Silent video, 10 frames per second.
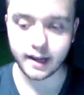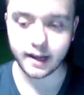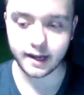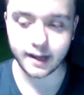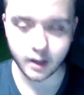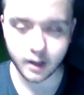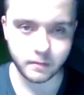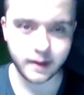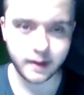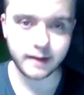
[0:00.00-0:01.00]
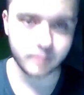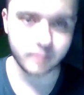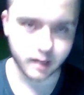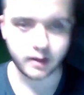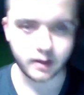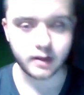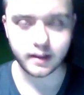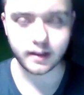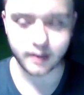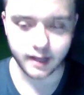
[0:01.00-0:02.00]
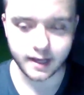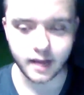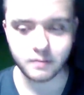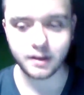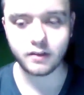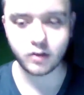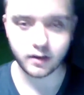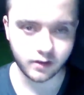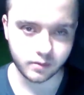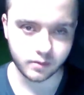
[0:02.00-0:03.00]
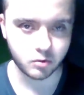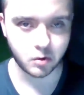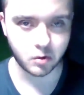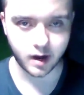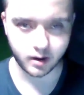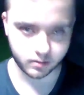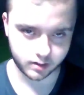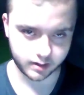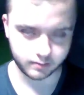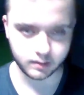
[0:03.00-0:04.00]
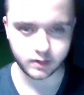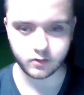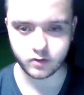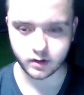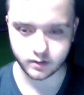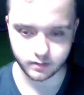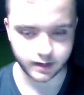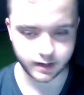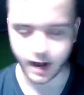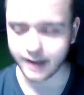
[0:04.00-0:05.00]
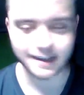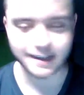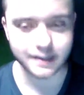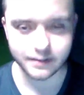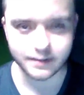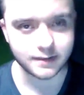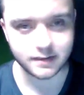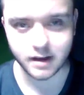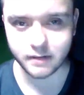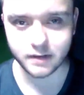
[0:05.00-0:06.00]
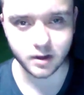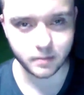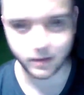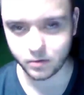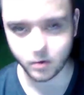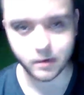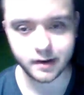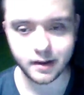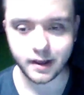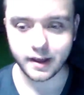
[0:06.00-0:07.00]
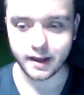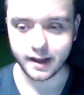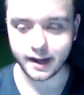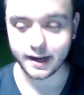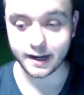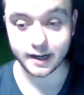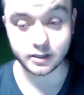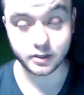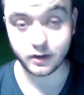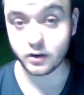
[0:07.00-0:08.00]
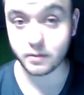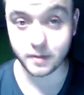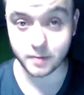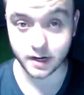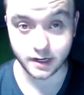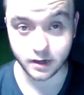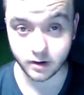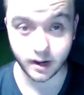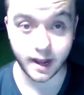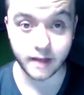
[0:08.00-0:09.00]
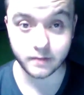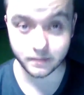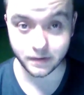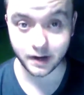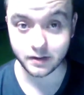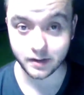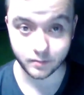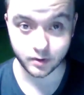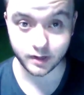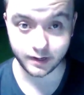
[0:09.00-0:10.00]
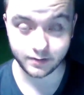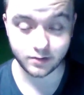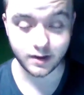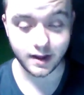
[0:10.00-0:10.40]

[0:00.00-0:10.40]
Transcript: and he helped me. Like, he gave me criticism throughout and constructive and ideas and stuff to help me through it. And it actually took me about a year and a half to finally release.